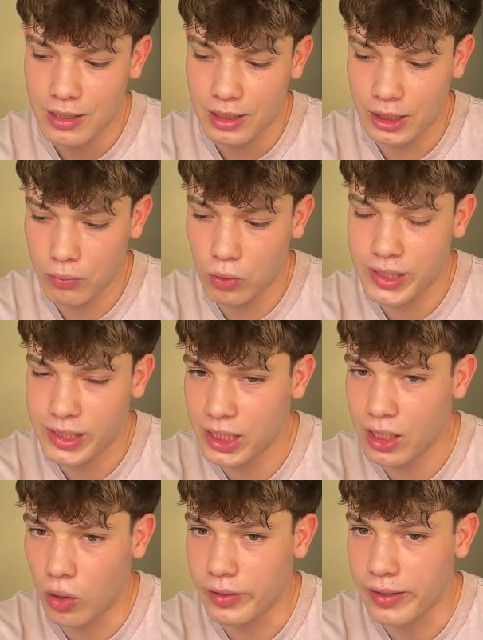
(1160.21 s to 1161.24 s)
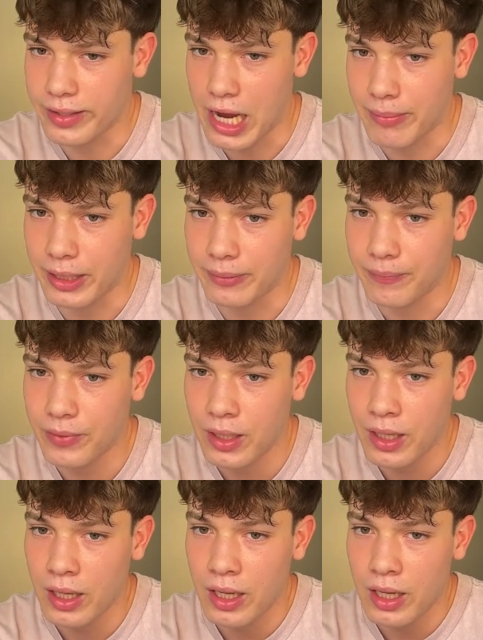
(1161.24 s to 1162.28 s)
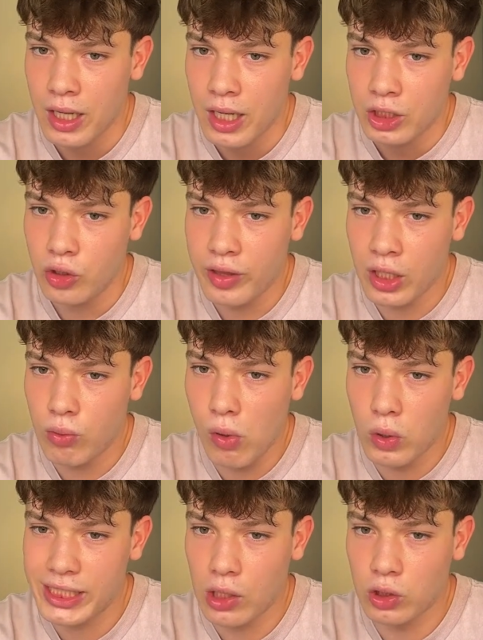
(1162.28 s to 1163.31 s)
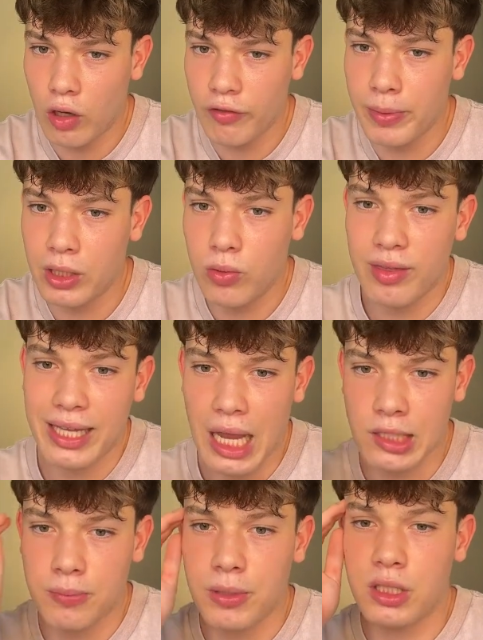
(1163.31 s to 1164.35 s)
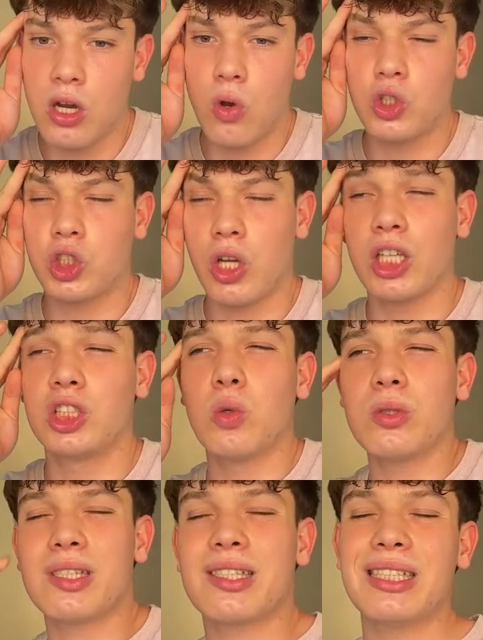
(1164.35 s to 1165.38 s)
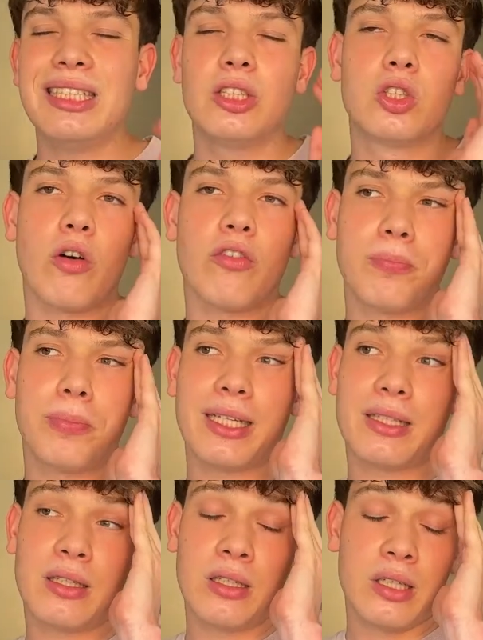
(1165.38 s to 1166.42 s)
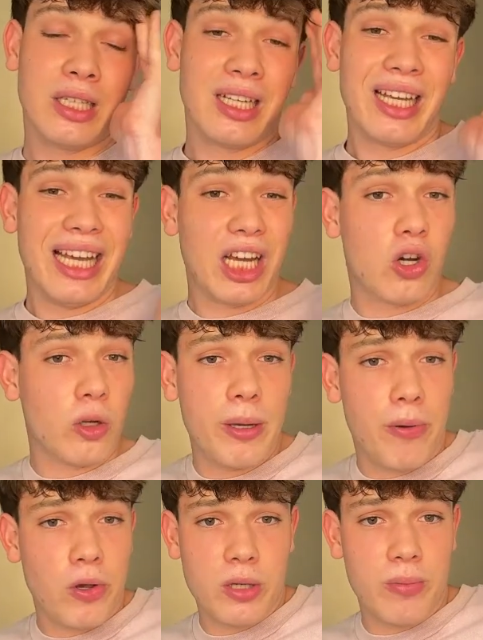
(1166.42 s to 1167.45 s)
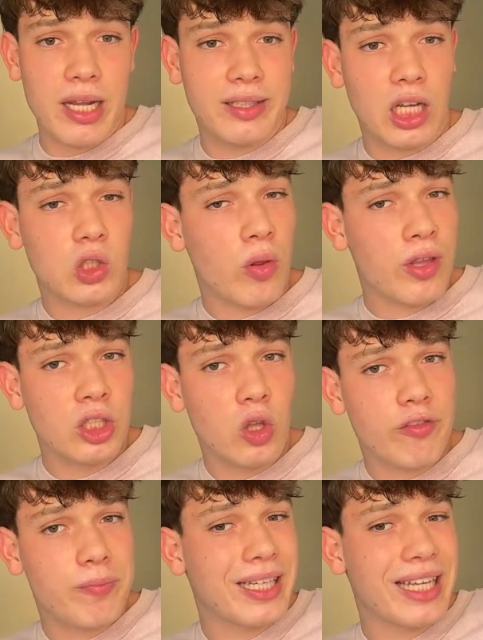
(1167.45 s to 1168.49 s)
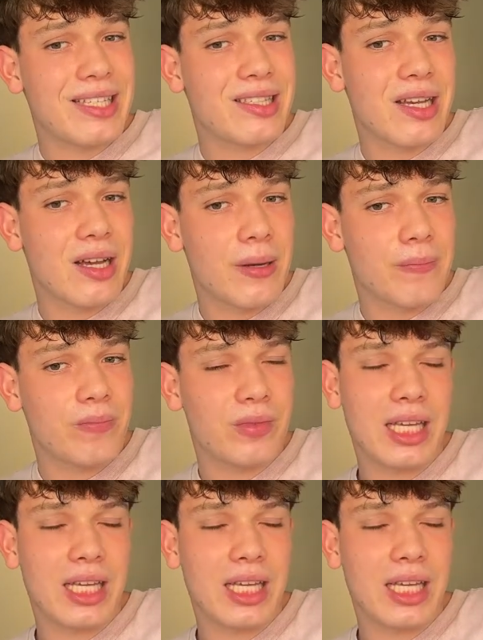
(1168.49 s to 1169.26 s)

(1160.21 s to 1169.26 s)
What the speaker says: He will see a lot in Tammy. Do you think we will sell Dovvic with Gasper's coach? I don't see Dovvic. It could be a possibility. I don't think Dovvic is the...